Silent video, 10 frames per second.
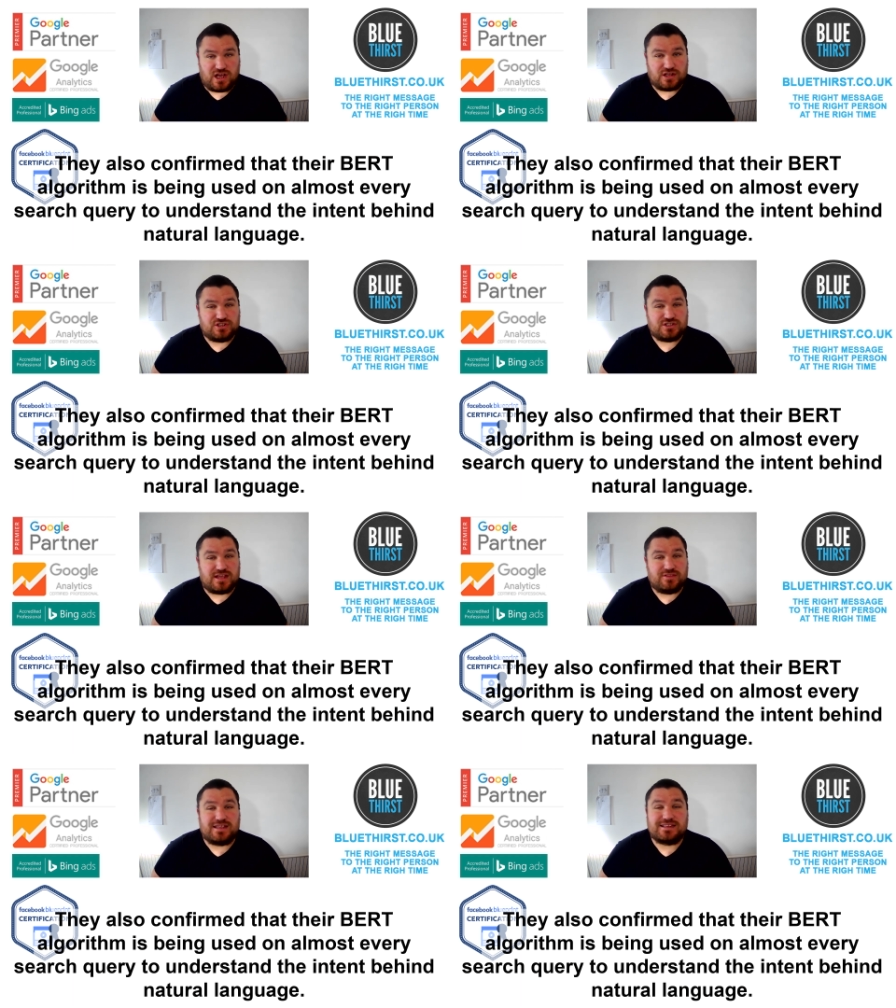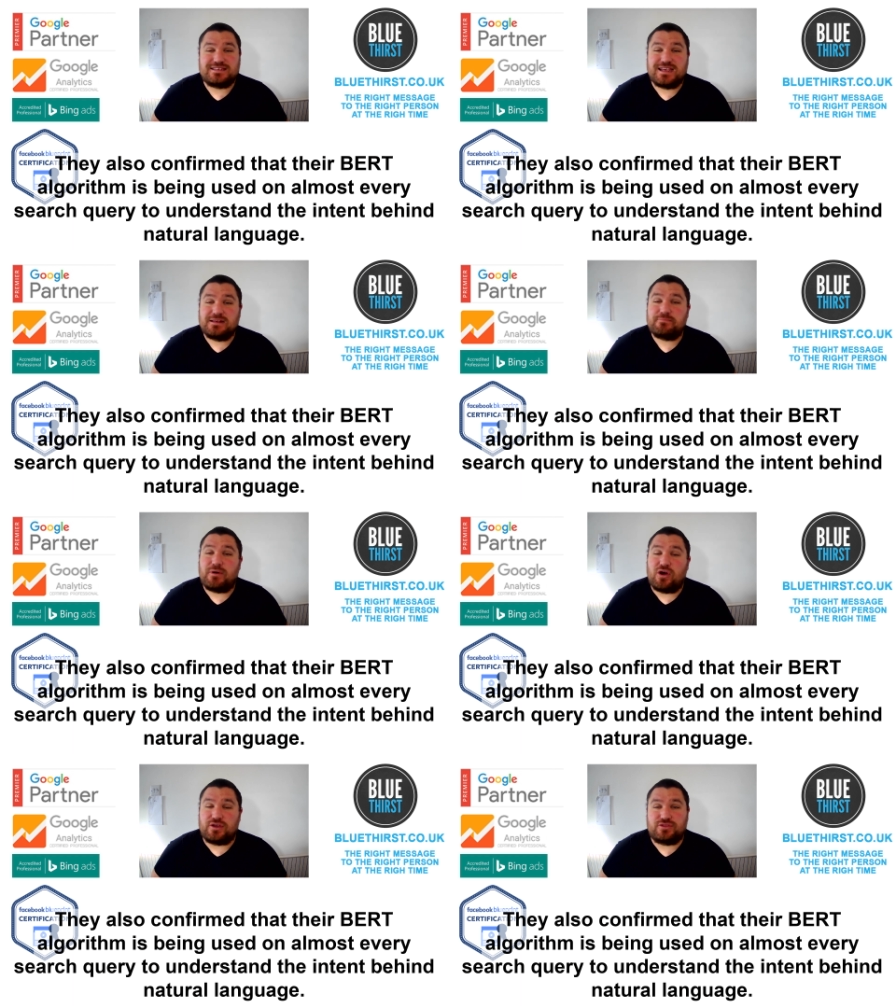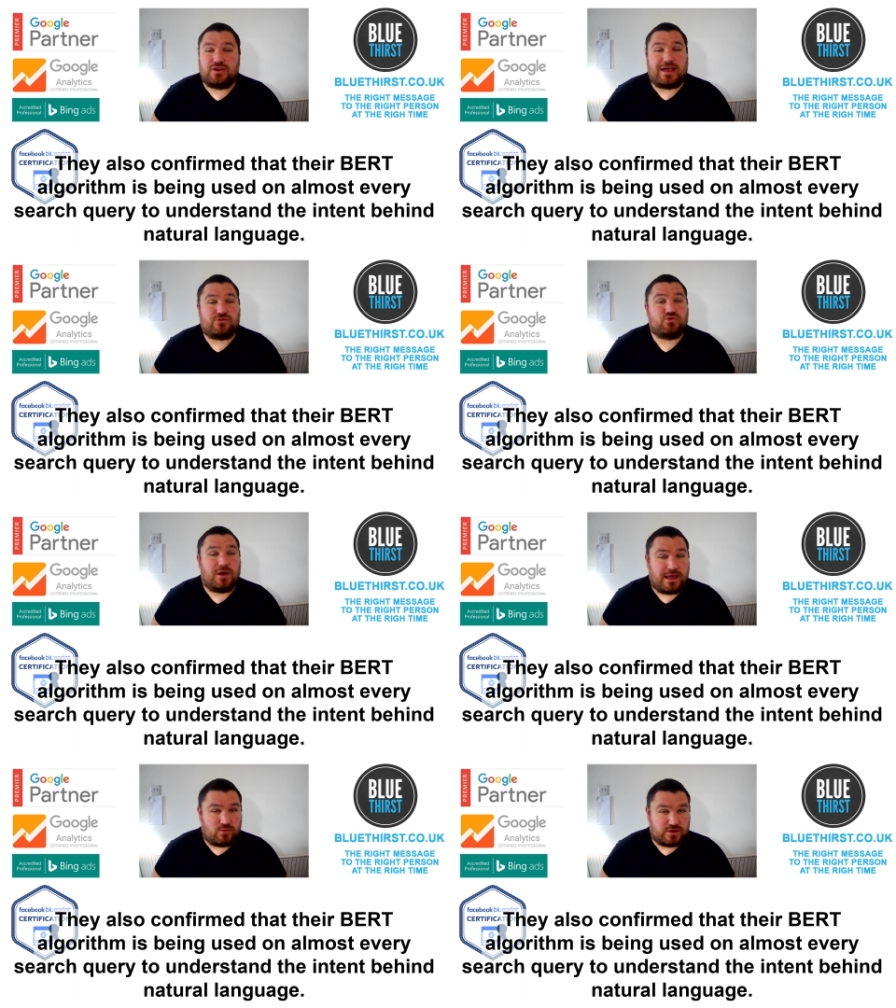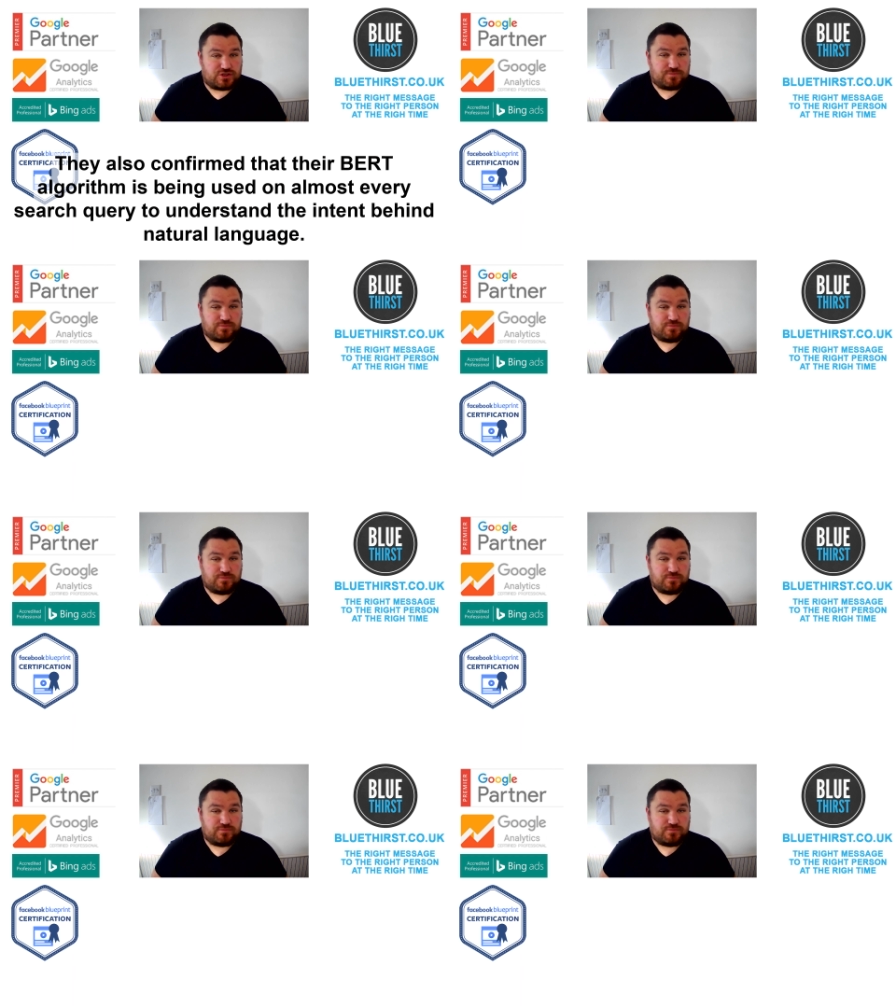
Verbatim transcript: understand the intent behind the natural language.